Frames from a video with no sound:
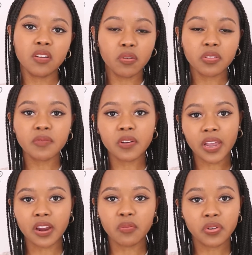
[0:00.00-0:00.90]
growth of your
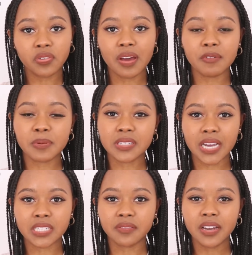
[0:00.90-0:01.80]
hair when you have a
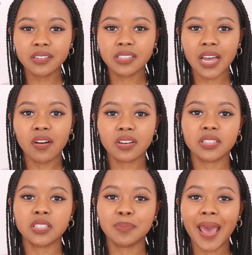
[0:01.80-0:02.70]
protective hairstyle, because
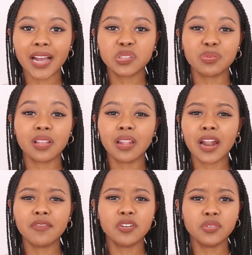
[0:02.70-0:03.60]
it's packed with a lot
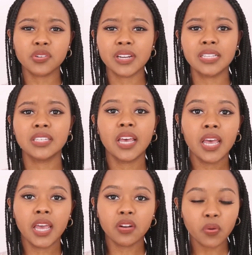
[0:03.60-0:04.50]
of nutrients
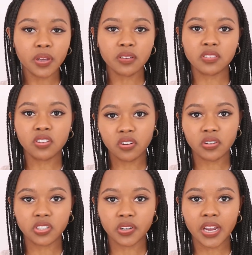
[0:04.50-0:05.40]
and oils to
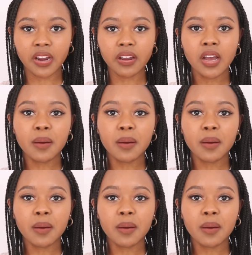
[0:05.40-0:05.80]
nourish your hair,